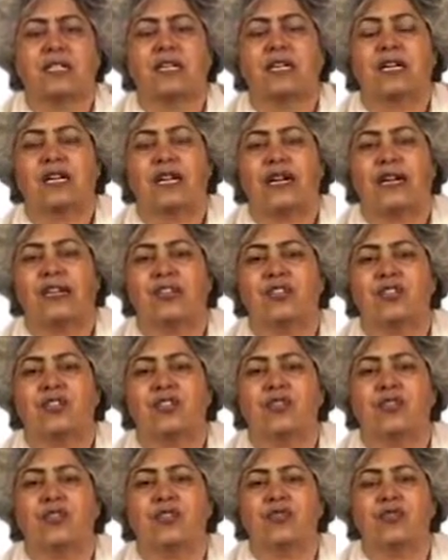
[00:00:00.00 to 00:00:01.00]
clear
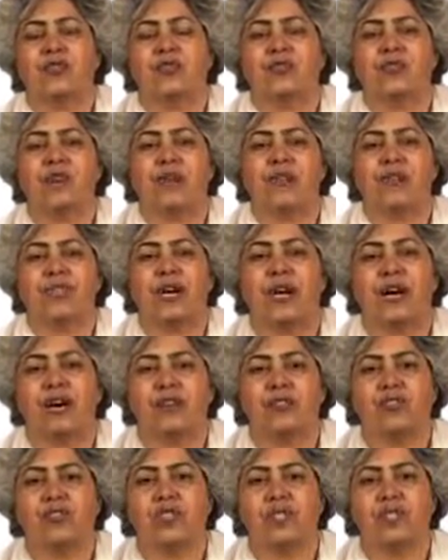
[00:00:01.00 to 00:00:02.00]
to you
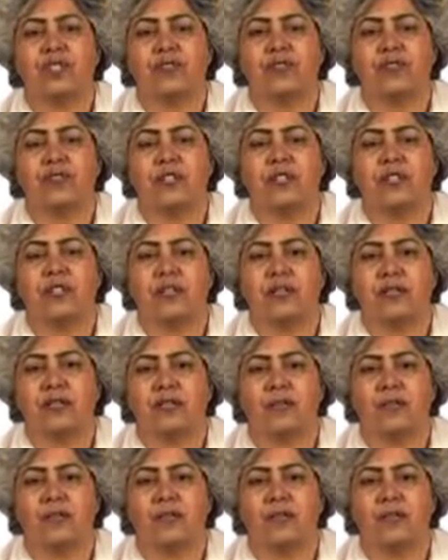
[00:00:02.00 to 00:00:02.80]
without even